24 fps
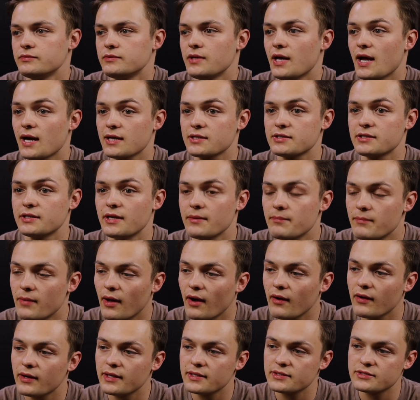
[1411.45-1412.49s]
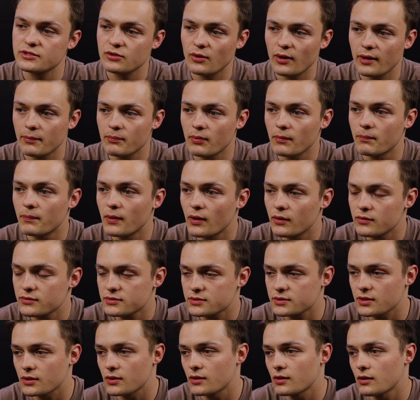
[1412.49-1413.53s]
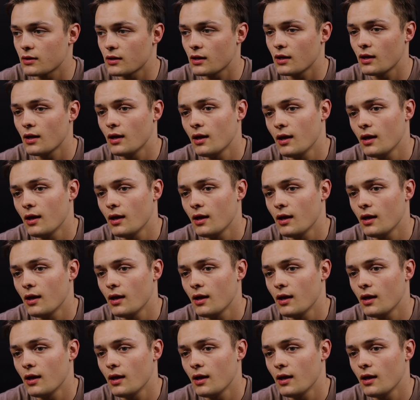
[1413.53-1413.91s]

actually get married. And so I proposed to her,